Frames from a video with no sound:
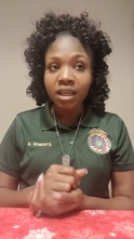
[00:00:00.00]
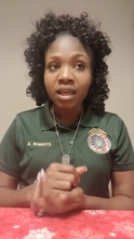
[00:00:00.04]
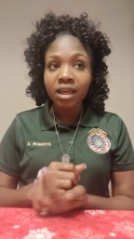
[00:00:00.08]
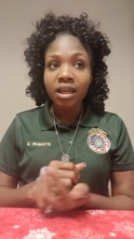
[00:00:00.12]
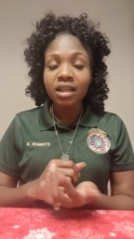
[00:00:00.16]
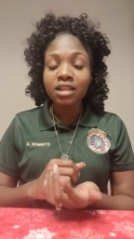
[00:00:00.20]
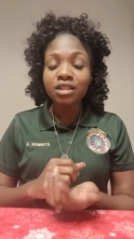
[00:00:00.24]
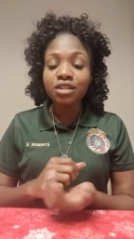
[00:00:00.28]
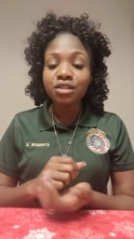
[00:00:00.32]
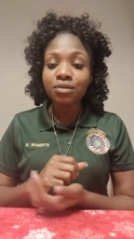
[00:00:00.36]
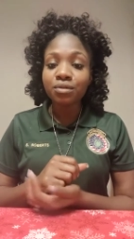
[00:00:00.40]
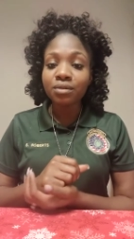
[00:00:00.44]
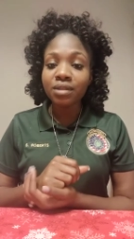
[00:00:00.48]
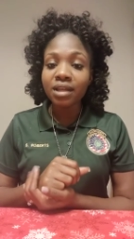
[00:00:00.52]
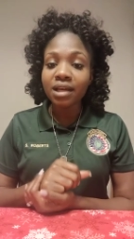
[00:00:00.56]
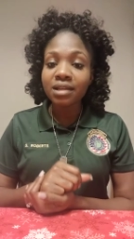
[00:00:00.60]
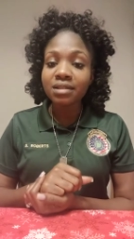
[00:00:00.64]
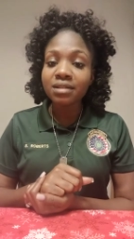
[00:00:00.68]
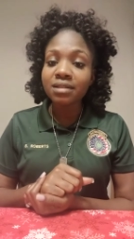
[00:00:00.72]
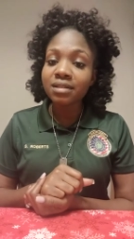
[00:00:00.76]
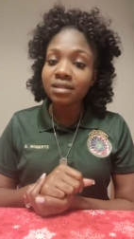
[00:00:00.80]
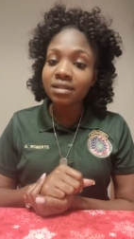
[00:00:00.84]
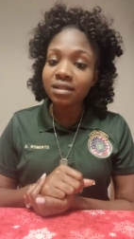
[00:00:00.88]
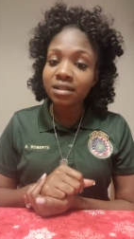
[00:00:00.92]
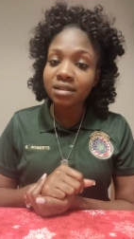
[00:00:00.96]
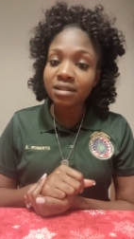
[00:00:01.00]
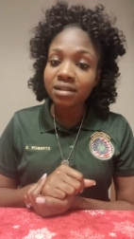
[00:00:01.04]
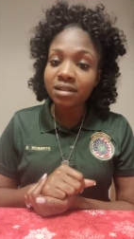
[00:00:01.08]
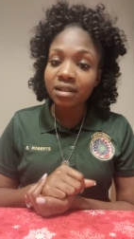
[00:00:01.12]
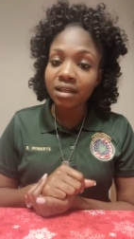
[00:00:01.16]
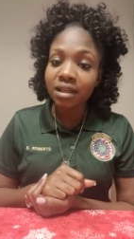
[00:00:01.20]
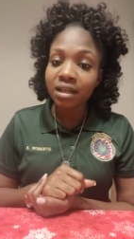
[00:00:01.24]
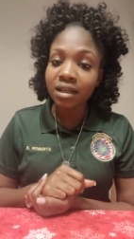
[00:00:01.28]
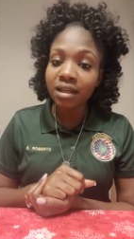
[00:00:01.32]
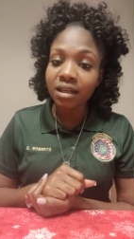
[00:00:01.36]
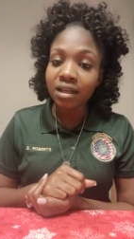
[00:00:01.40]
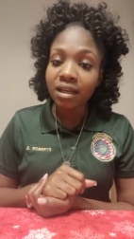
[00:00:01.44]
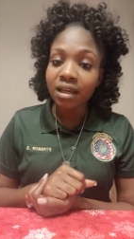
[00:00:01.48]
In
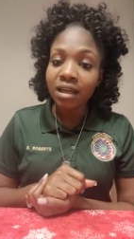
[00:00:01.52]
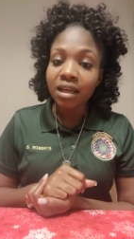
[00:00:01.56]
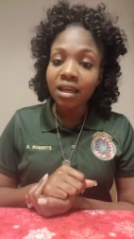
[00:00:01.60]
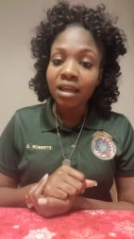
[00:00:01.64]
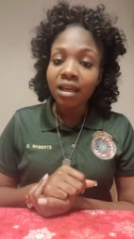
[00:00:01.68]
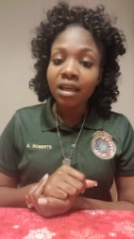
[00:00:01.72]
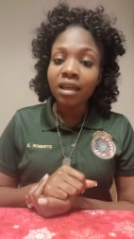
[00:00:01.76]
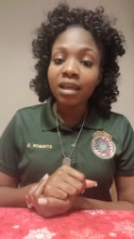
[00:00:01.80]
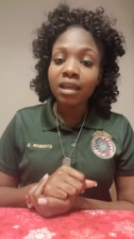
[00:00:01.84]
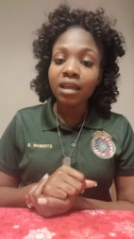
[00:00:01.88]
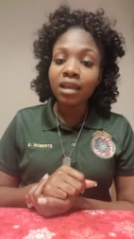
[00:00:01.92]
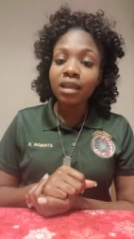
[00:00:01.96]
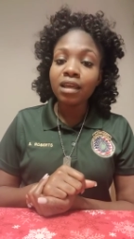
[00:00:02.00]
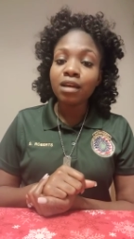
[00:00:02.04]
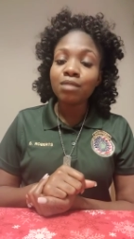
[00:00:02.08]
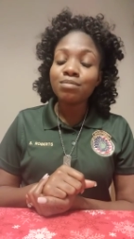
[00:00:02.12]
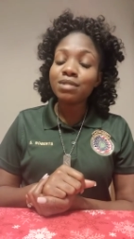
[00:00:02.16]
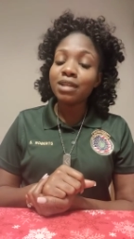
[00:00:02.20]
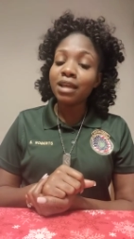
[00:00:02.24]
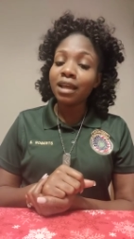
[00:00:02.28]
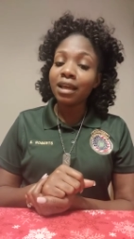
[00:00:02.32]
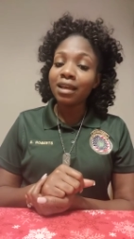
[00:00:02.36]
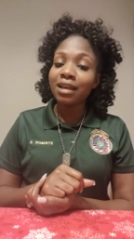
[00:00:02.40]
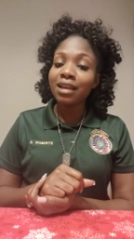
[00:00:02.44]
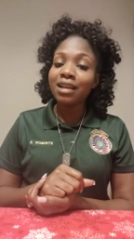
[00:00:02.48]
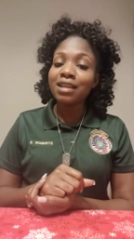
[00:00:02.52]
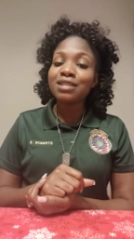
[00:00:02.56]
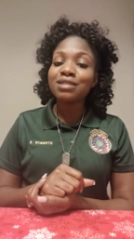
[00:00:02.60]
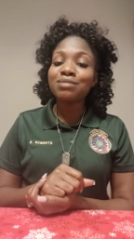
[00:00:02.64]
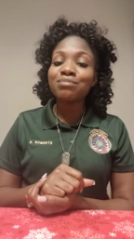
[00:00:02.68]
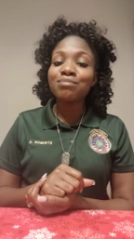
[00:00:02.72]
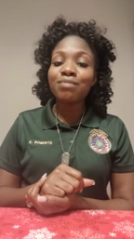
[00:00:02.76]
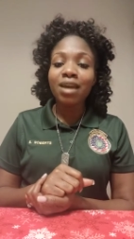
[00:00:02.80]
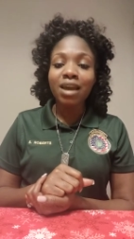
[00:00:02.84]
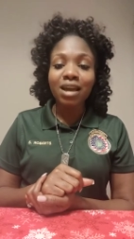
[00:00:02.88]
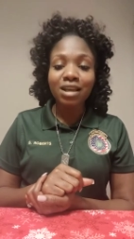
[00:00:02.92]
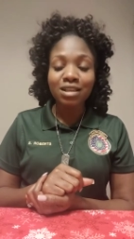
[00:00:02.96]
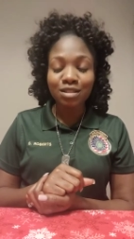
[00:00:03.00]
2016, he obtained his
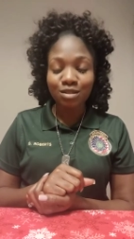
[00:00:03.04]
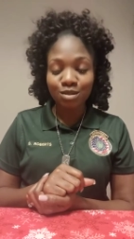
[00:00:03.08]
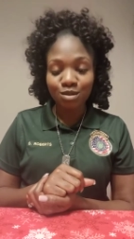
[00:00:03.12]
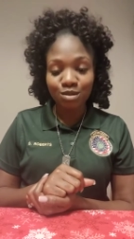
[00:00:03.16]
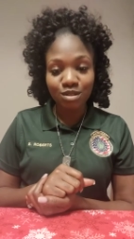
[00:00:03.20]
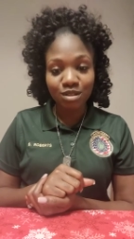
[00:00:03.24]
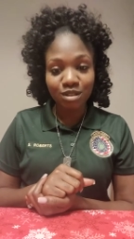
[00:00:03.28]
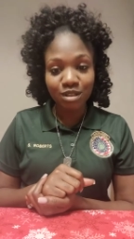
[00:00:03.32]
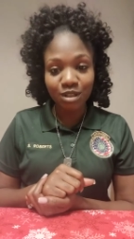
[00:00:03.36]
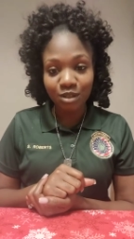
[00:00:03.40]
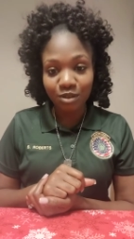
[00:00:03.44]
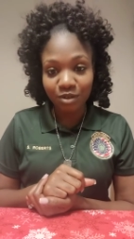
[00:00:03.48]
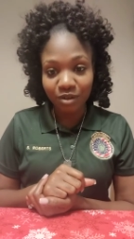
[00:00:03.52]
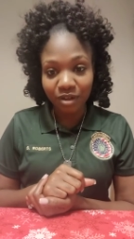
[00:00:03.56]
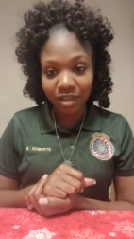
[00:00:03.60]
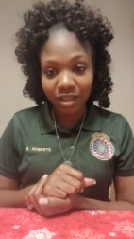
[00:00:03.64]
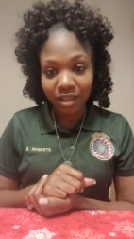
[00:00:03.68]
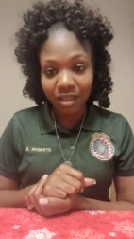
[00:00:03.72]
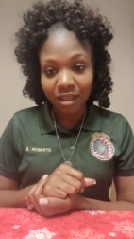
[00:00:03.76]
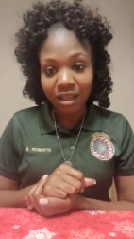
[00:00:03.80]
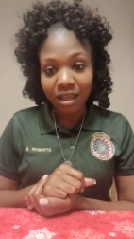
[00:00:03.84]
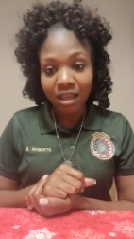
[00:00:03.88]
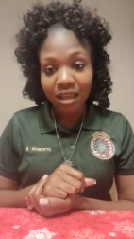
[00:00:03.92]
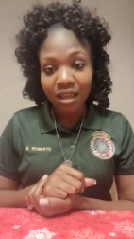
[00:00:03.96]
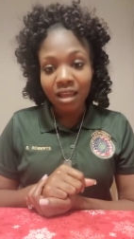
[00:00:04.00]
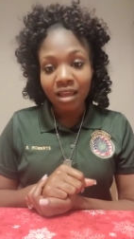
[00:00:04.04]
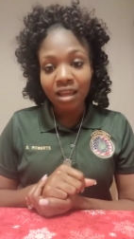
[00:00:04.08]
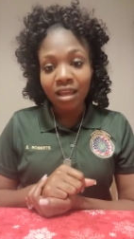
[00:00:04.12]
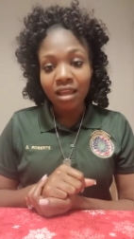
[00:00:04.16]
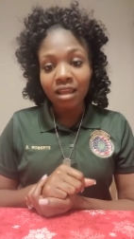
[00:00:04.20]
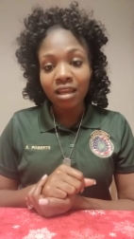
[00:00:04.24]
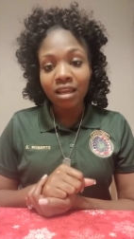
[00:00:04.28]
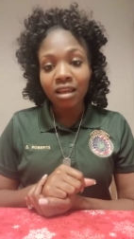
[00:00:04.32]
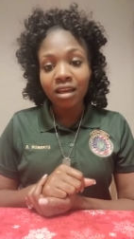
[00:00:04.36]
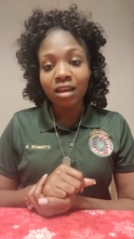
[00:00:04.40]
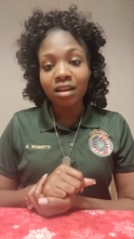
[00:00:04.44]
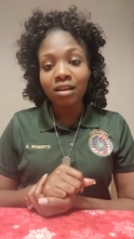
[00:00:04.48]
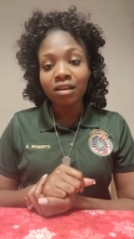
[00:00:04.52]
master's degree
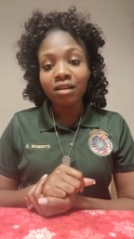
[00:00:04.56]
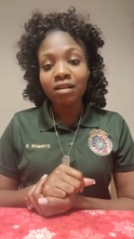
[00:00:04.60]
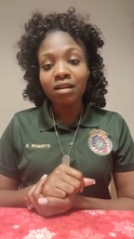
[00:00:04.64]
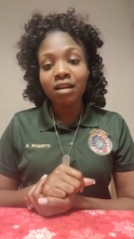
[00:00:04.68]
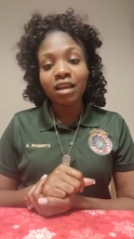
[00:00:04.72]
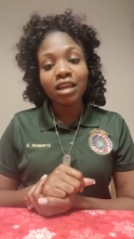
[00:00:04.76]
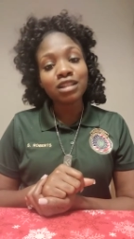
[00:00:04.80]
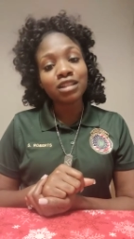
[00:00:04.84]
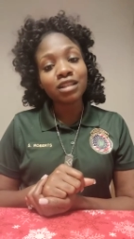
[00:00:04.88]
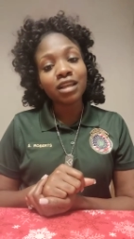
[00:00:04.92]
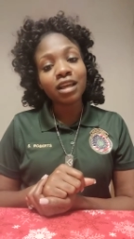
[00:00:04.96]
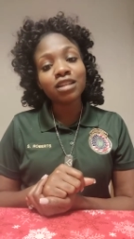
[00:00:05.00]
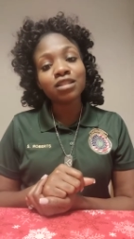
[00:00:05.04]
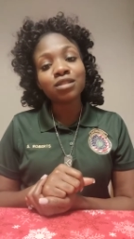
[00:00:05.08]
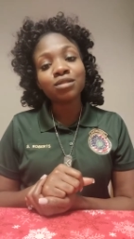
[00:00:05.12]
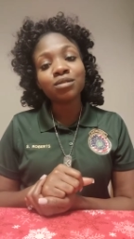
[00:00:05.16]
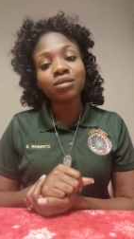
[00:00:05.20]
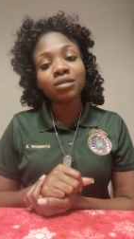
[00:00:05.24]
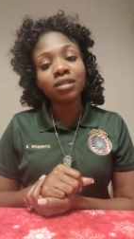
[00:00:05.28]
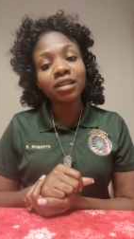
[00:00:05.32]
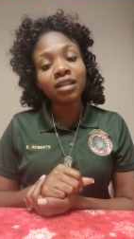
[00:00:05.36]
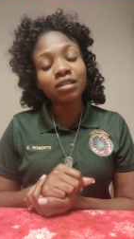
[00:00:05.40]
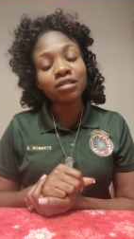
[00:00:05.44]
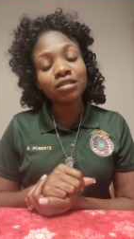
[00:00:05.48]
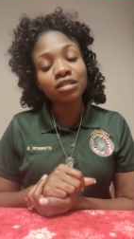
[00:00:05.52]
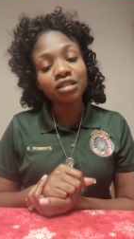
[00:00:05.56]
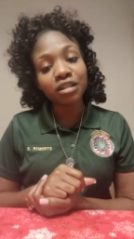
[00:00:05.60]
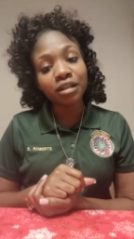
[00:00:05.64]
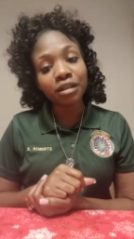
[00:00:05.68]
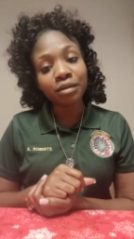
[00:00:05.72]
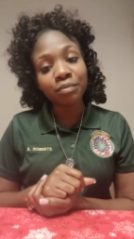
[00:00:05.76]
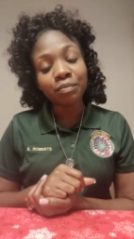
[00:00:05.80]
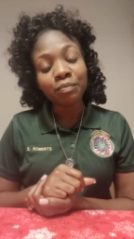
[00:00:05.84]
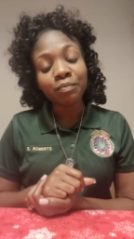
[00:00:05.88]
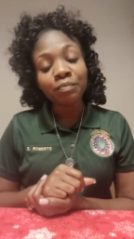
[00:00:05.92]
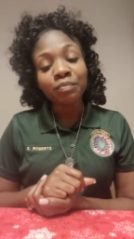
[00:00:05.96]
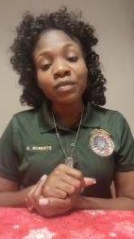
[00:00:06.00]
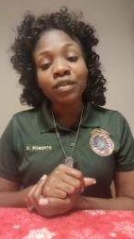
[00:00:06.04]
in educational
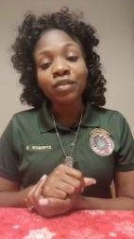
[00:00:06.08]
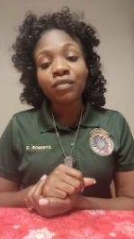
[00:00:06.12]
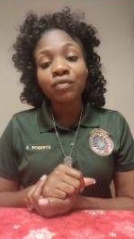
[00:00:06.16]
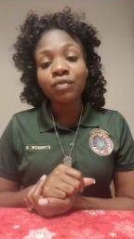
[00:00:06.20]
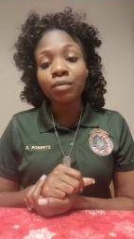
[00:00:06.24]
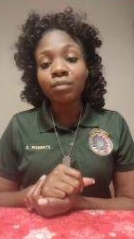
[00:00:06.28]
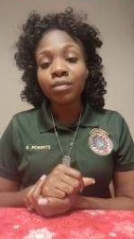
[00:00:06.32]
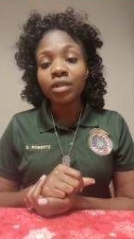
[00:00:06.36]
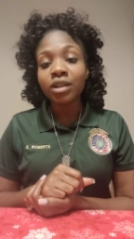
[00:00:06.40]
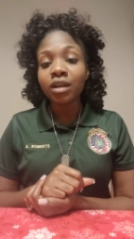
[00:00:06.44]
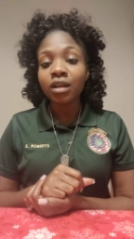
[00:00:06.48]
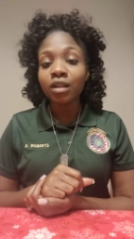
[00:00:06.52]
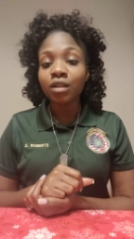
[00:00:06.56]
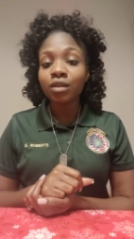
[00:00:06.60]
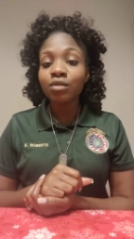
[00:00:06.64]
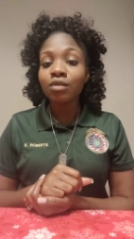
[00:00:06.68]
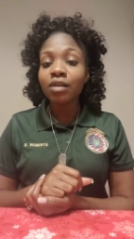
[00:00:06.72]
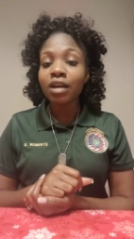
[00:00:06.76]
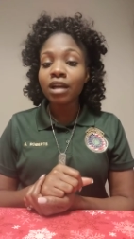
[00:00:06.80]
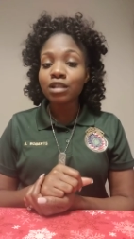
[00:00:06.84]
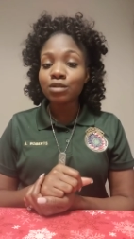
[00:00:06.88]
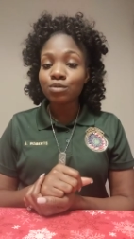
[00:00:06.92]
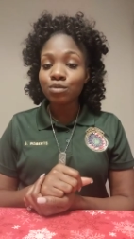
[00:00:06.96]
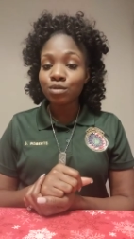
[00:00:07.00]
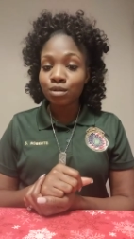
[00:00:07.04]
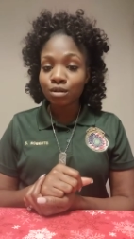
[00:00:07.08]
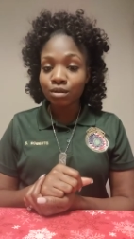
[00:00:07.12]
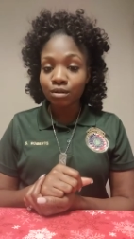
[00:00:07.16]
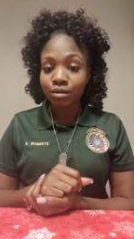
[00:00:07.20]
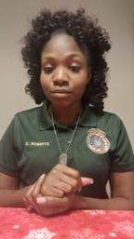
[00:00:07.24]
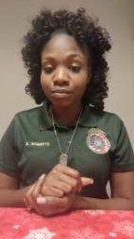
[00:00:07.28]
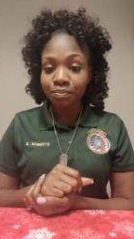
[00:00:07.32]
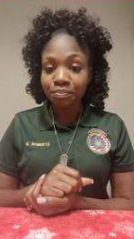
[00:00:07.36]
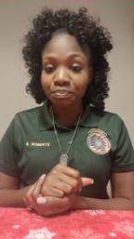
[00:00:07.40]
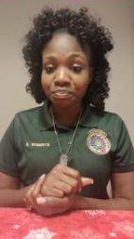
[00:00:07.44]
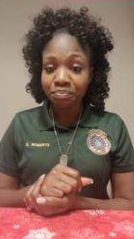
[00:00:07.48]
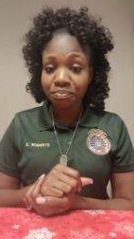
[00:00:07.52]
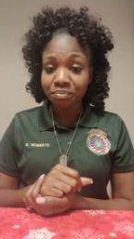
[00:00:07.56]
leadership from Keller Graduate
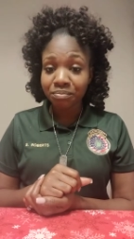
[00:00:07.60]
School.